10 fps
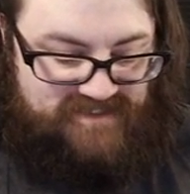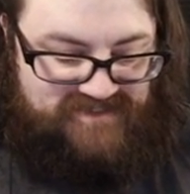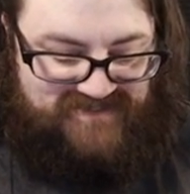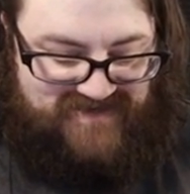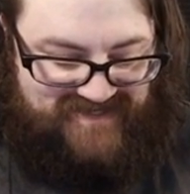
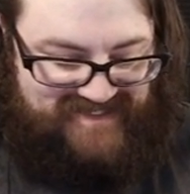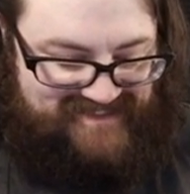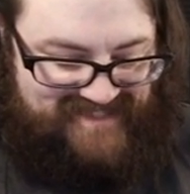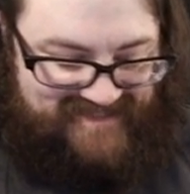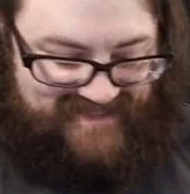It's
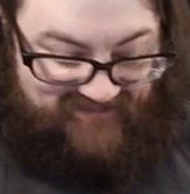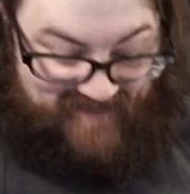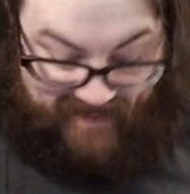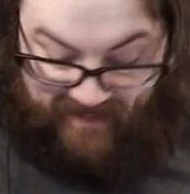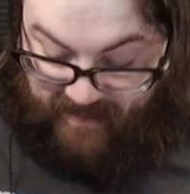not that bad.
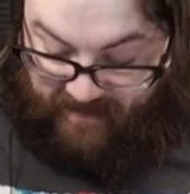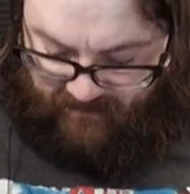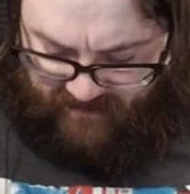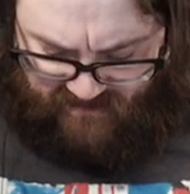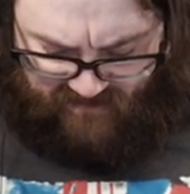
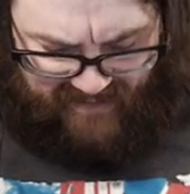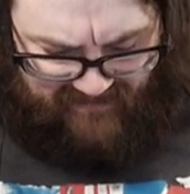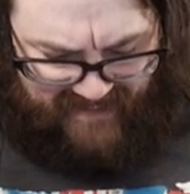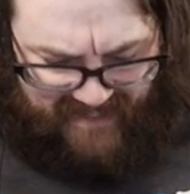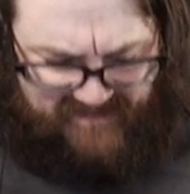Is there anything
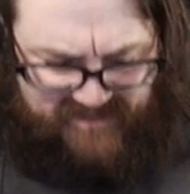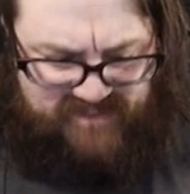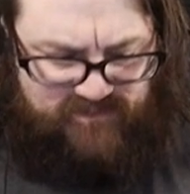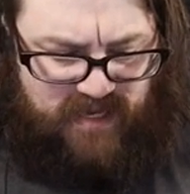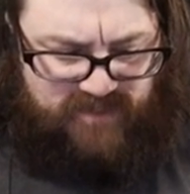else in this
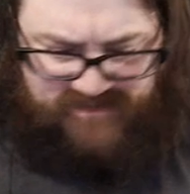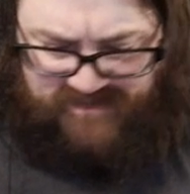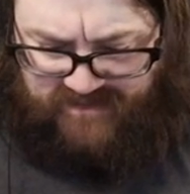box?